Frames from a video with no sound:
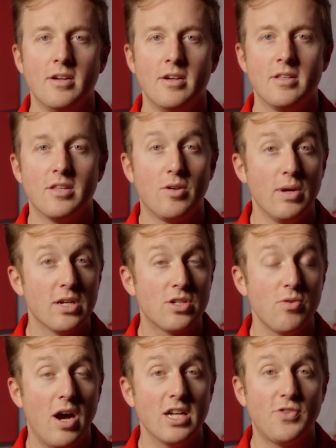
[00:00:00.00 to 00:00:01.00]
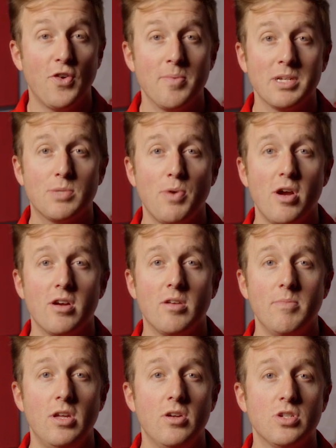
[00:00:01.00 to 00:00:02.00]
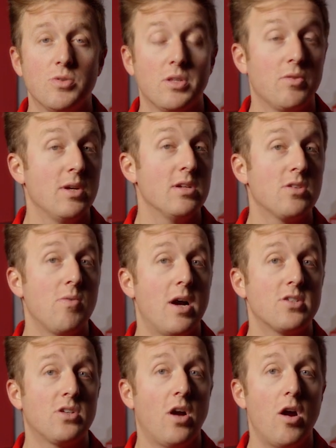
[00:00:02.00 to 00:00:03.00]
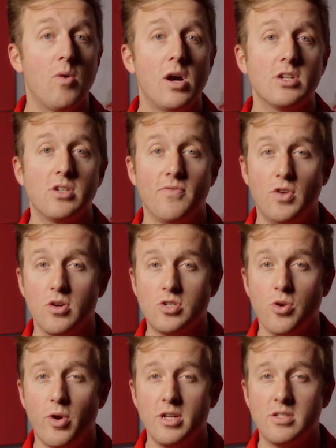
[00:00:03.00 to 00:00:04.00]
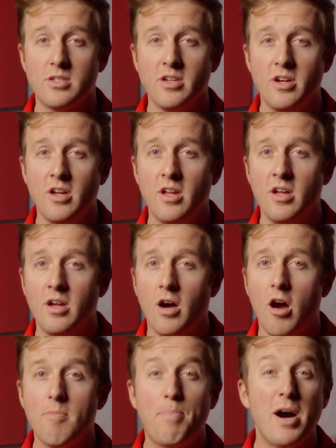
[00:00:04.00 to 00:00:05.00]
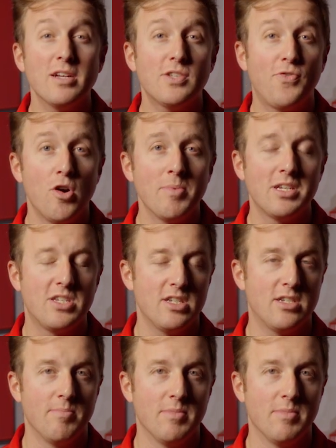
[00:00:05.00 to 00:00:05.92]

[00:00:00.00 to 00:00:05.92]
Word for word: The Griot's Garage foaming sprayer can be used with the Griot's Garage car wash of your choice, our Boss foaming system